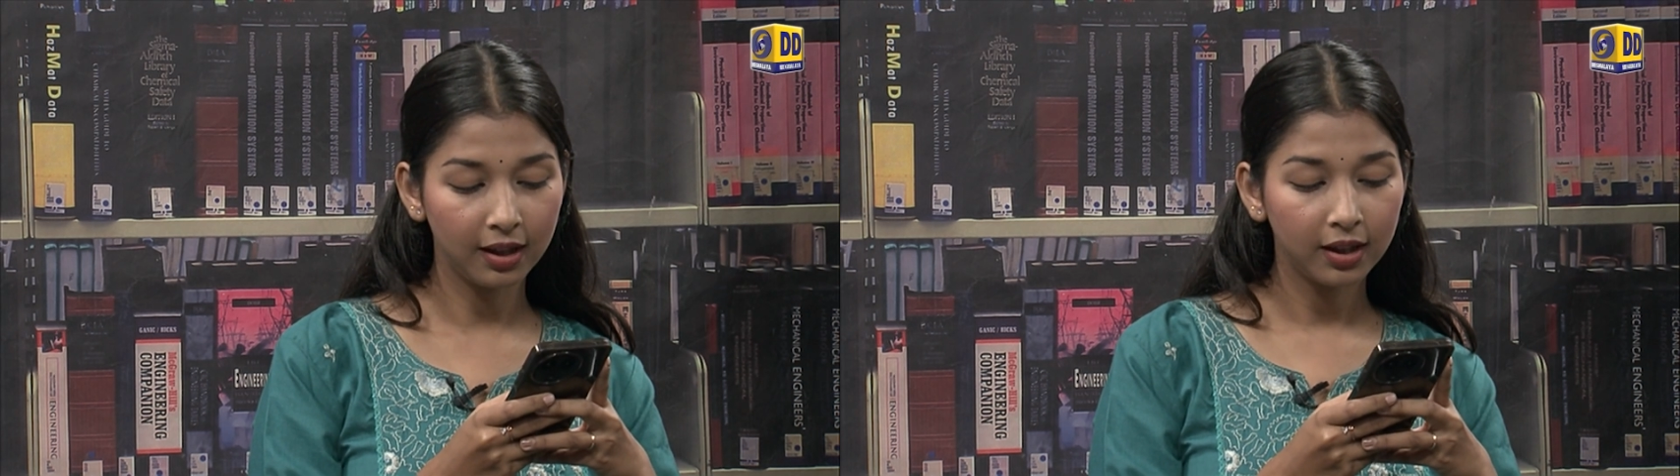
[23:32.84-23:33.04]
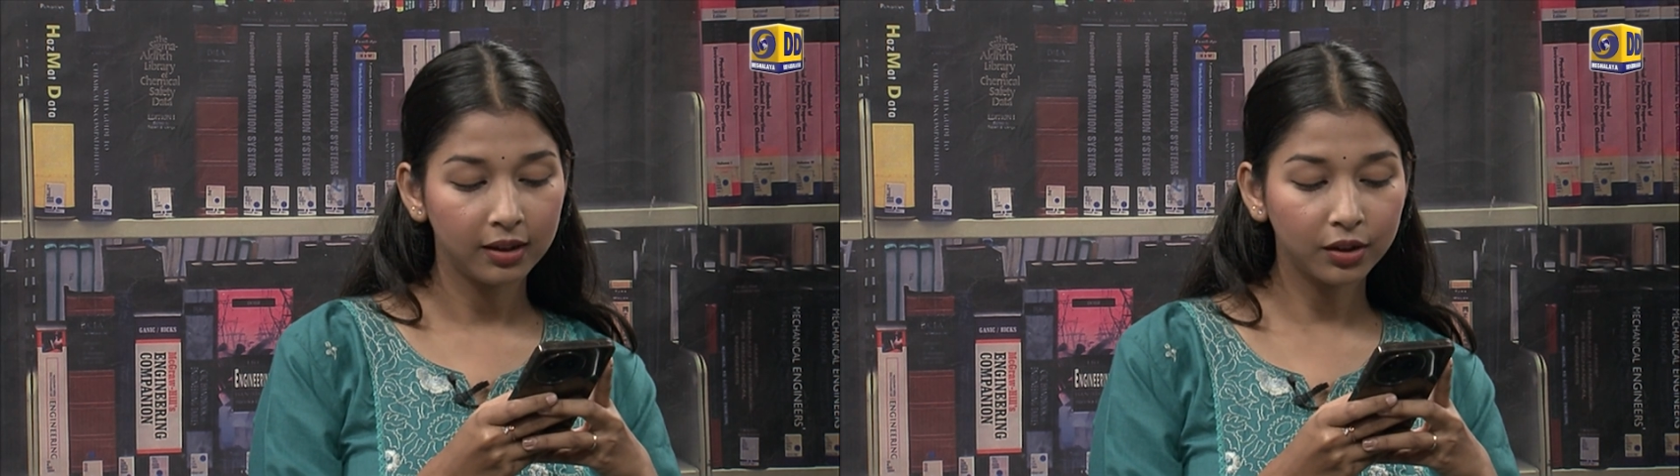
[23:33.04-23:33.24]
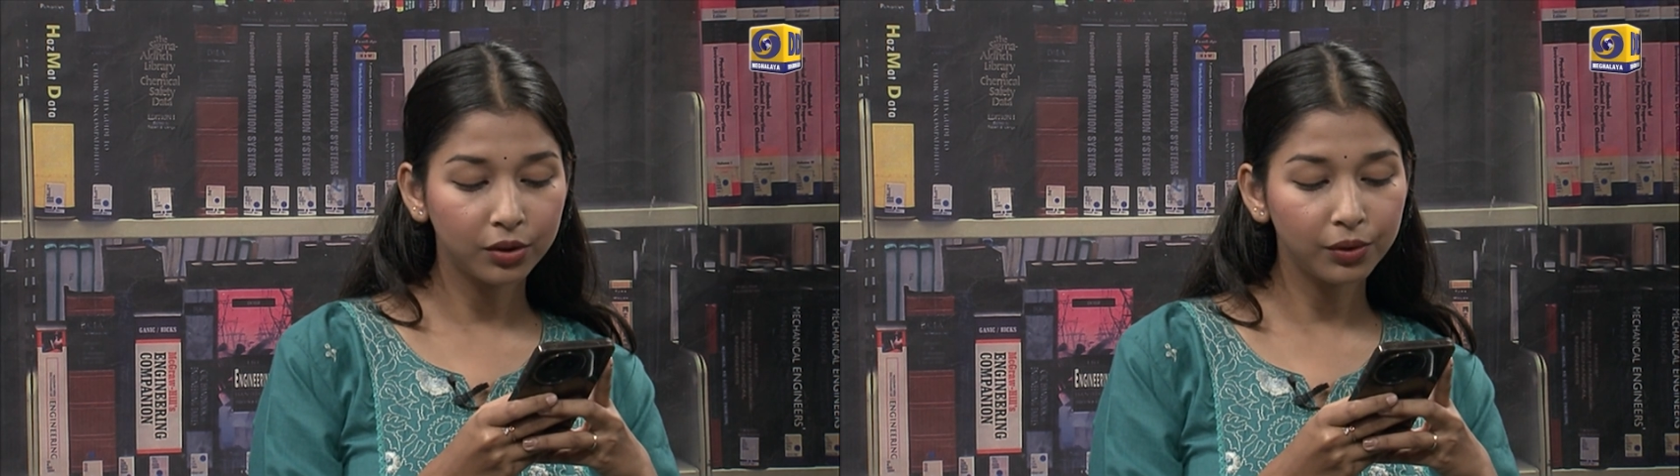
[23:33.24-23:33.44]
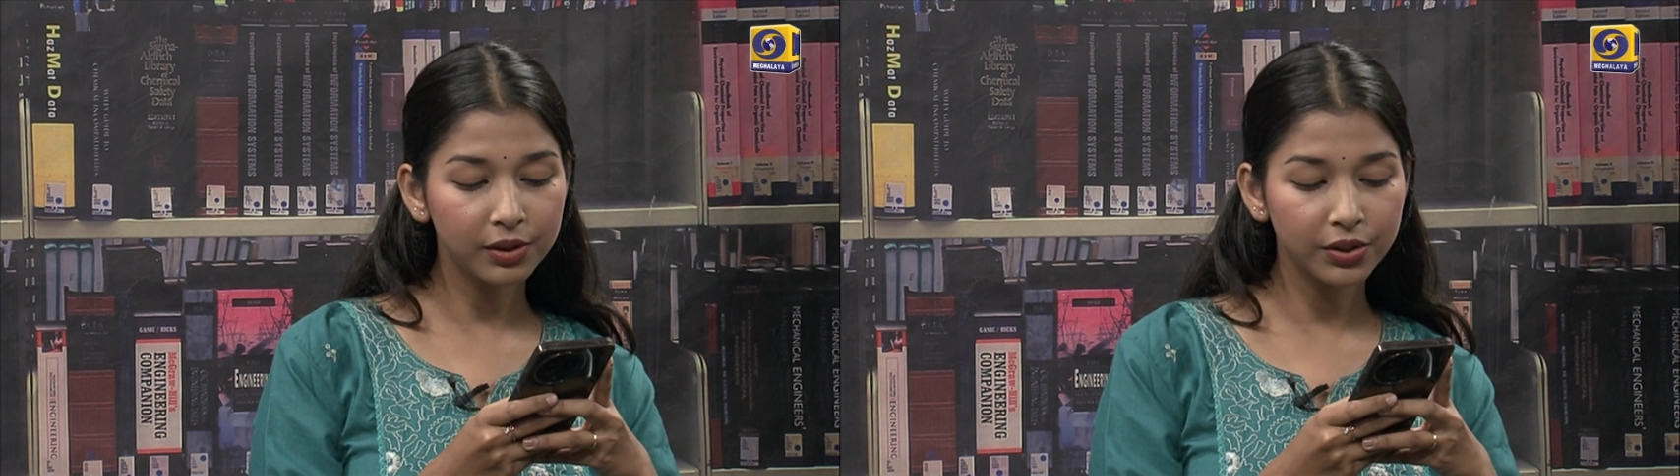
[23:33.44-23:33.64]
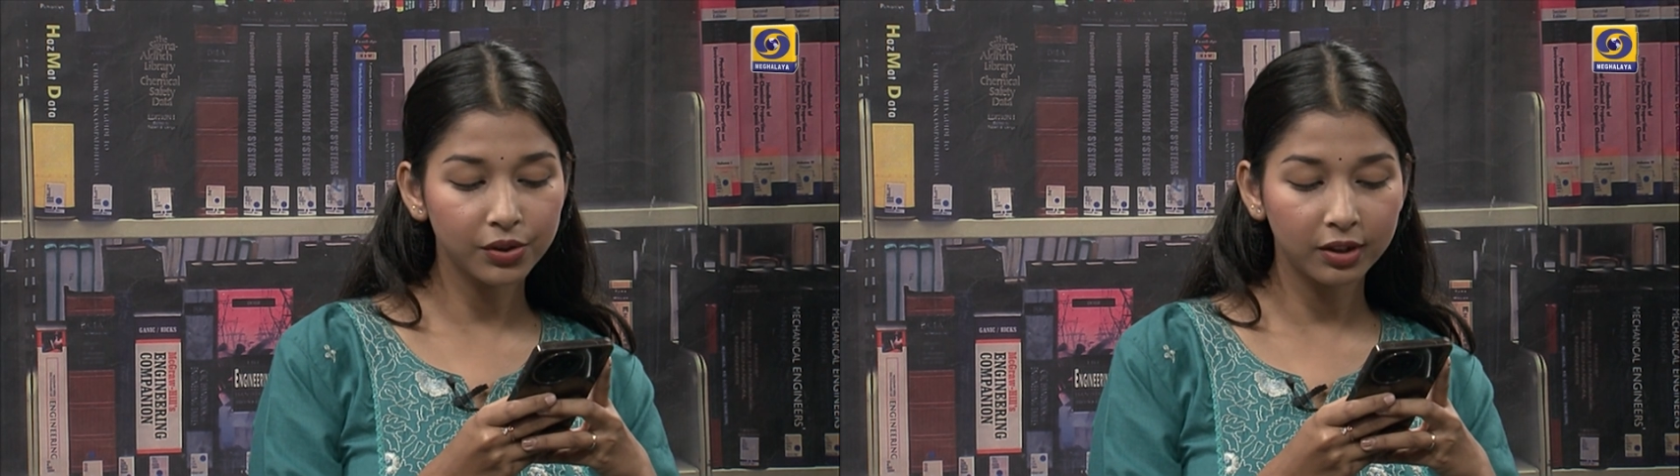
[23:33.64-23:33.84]
The
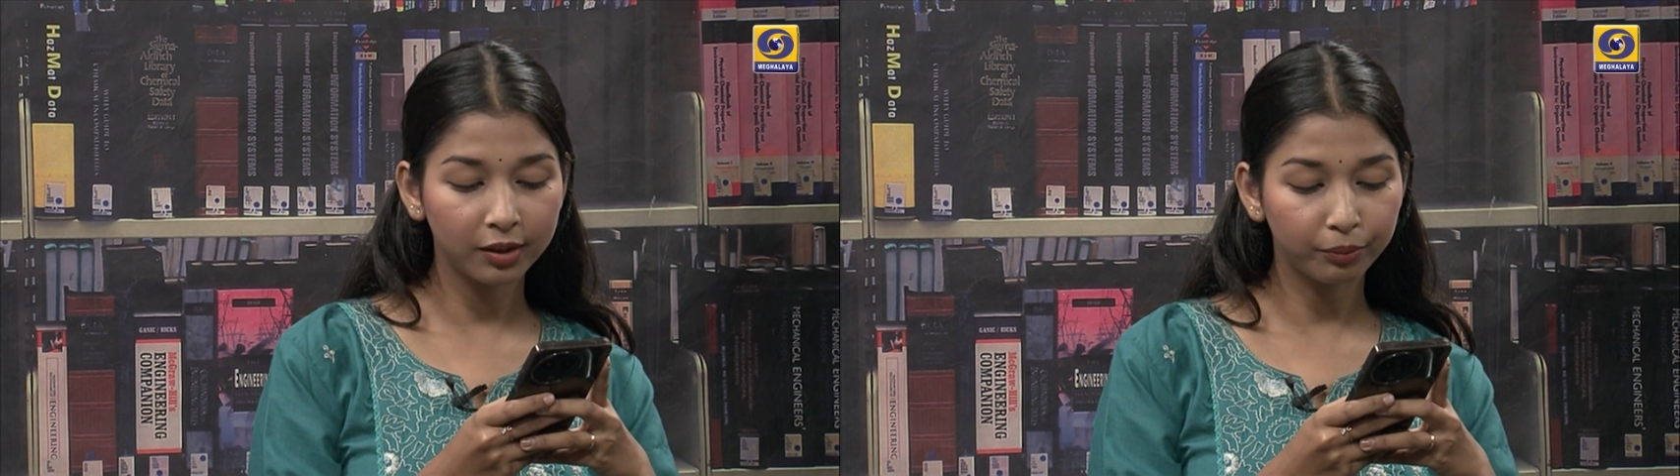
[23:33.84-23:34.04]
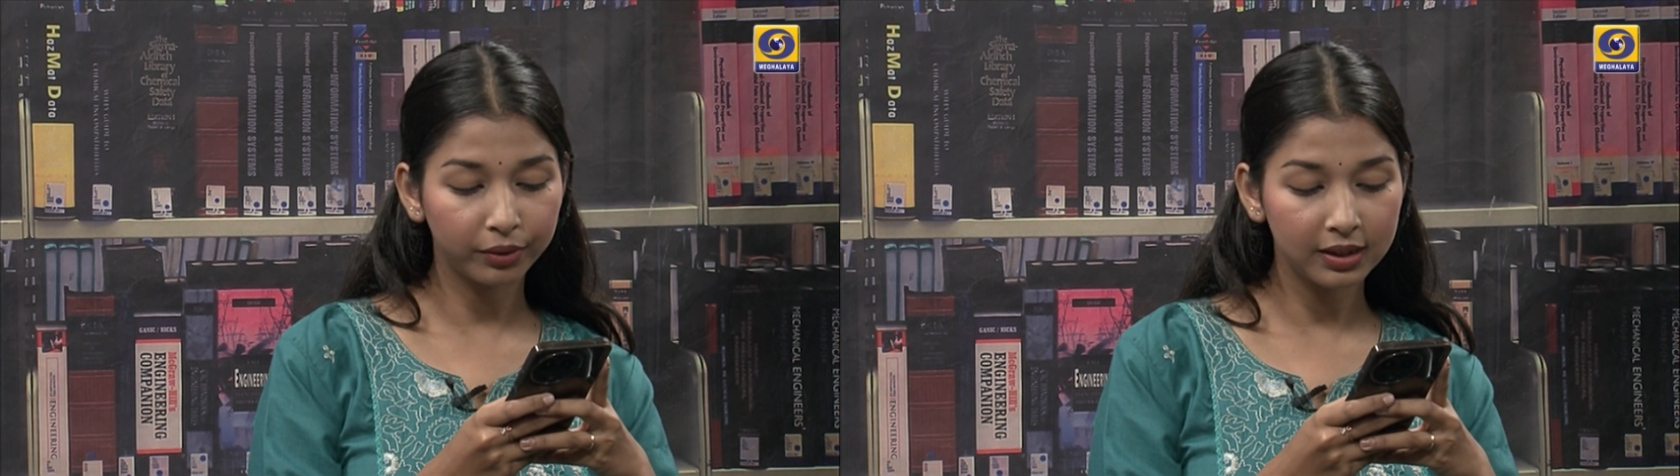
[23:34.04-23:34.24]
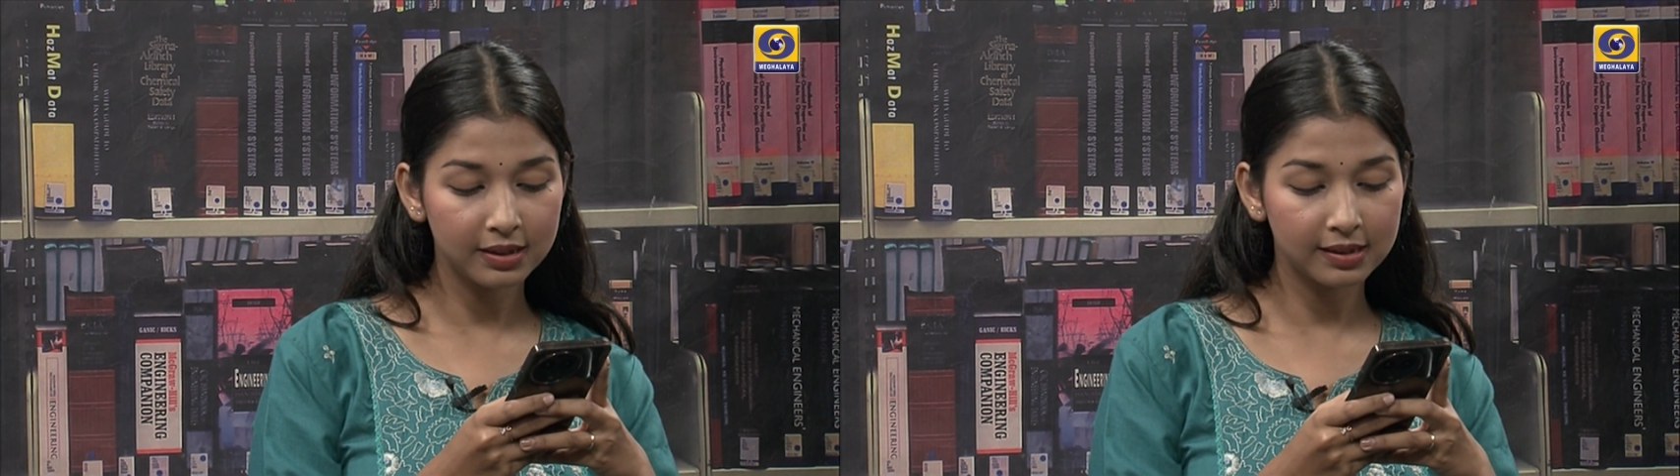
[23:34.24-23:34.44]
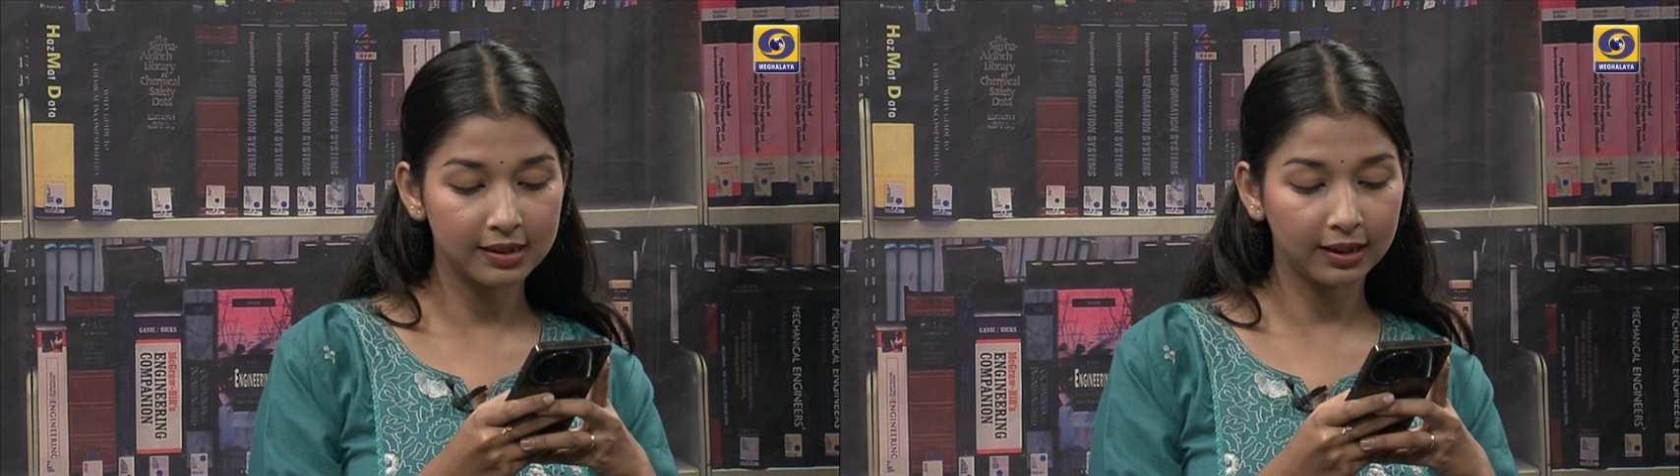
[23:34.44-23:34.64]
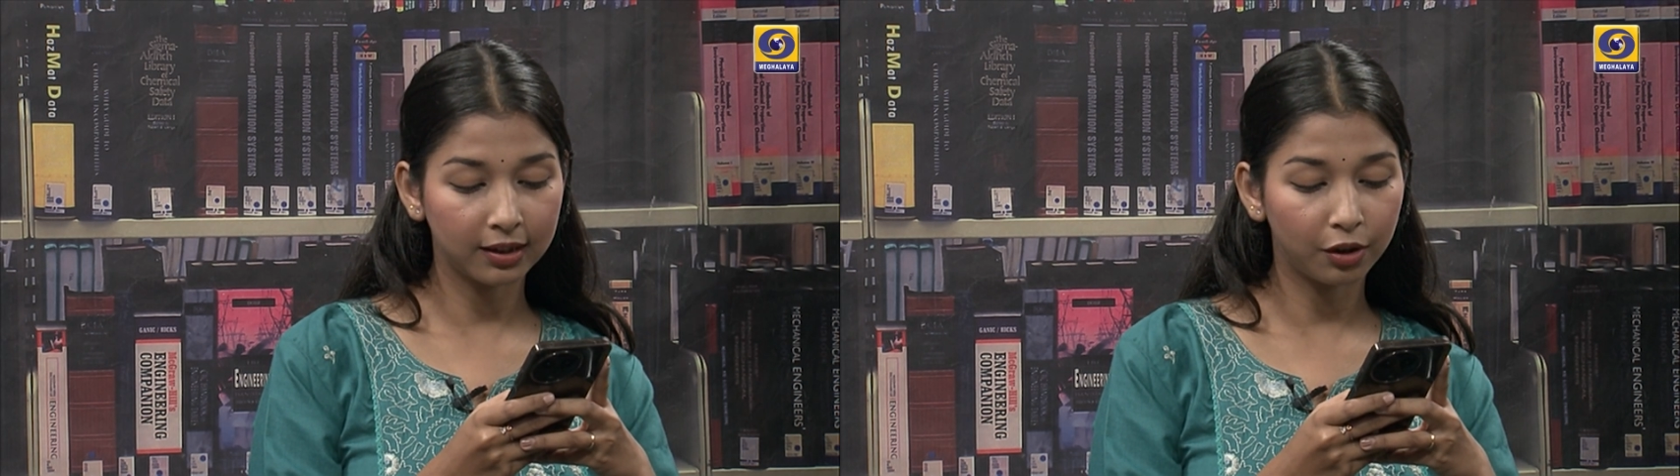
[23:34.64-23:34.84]
cool, soothing breeze
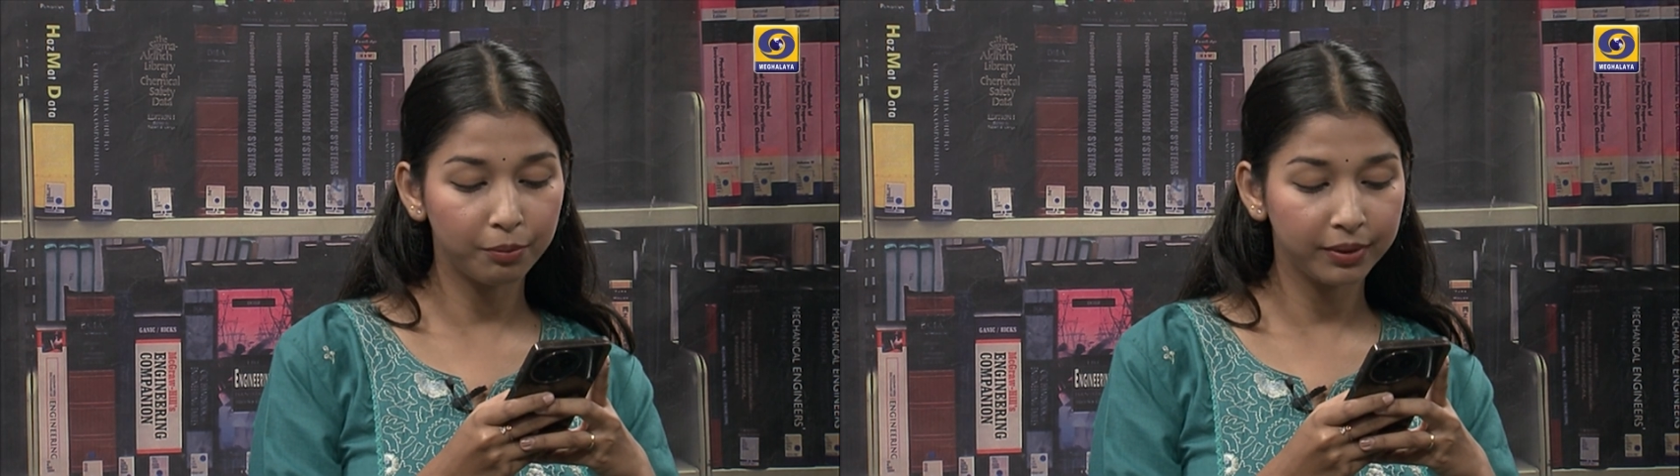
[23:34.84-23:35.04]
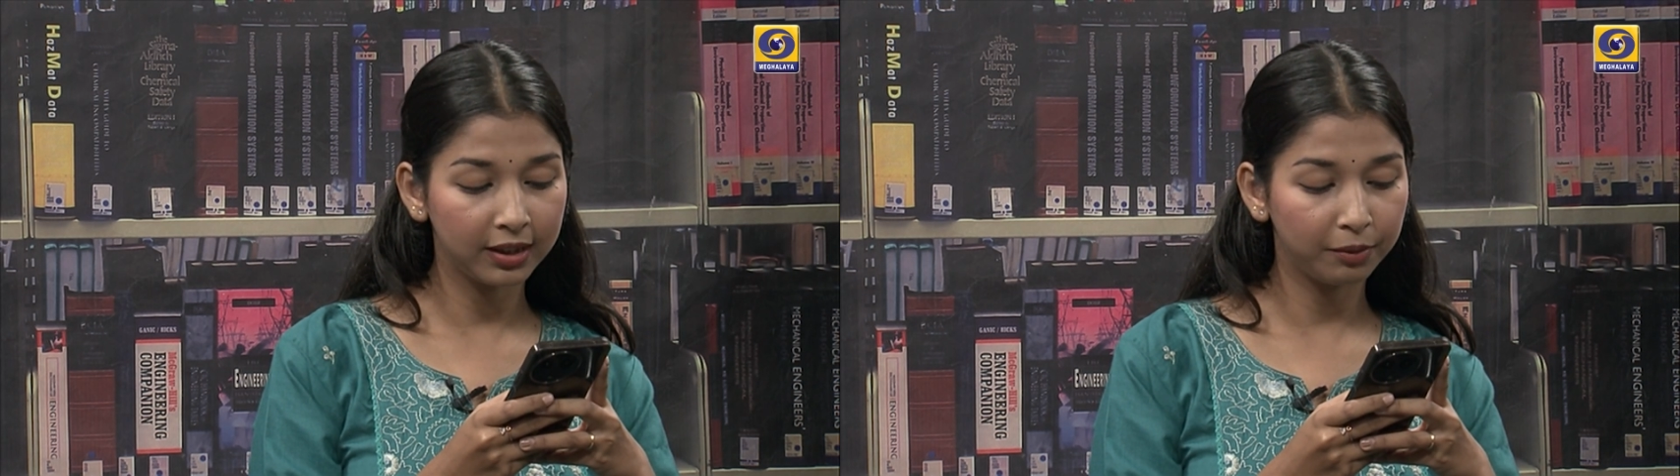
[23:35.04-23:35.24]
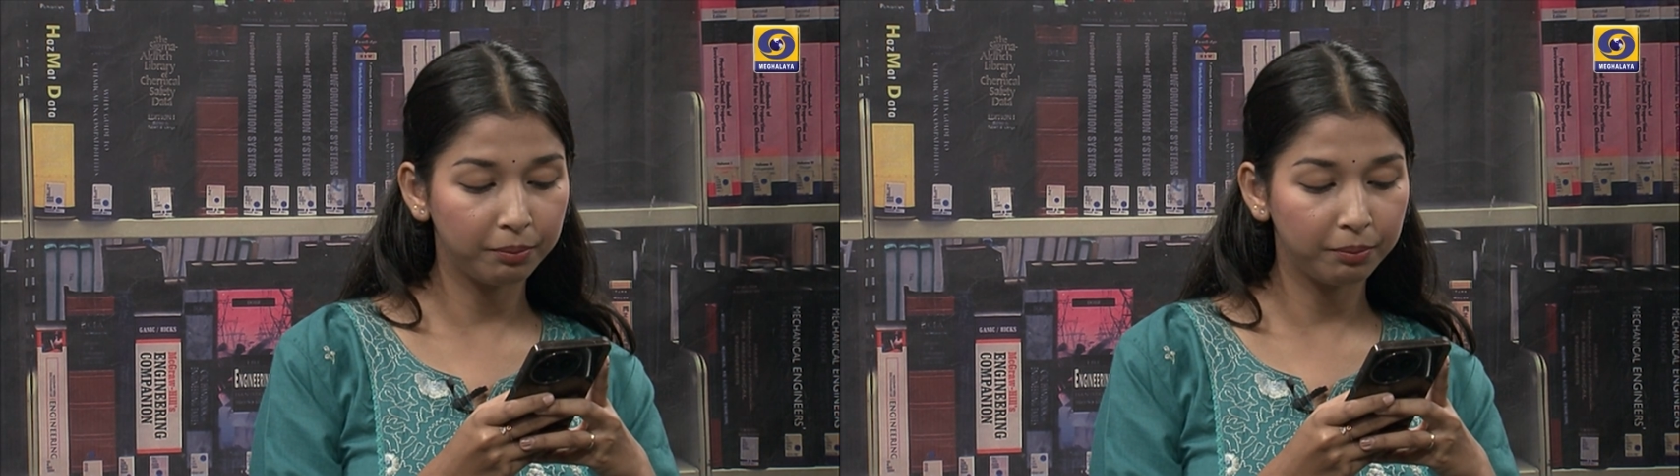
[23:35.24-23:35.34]
that accompanied